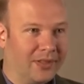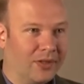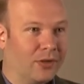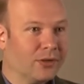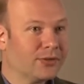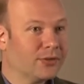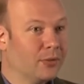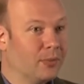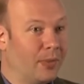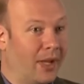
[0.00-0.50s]
and
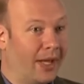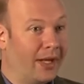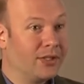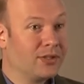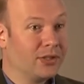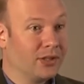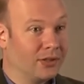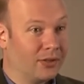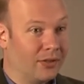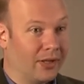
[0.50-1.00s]
also
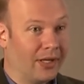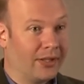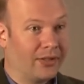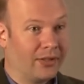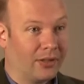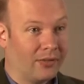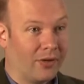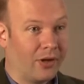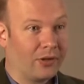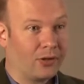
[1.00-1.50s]
Managing
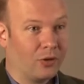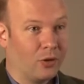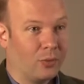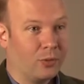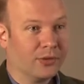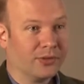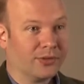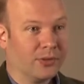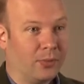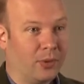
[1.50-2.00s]
Director of our
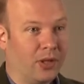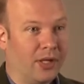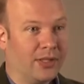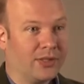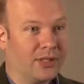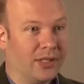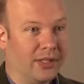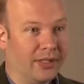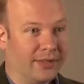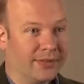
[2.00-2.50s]
Global Supply
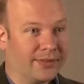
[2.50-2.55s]
Chain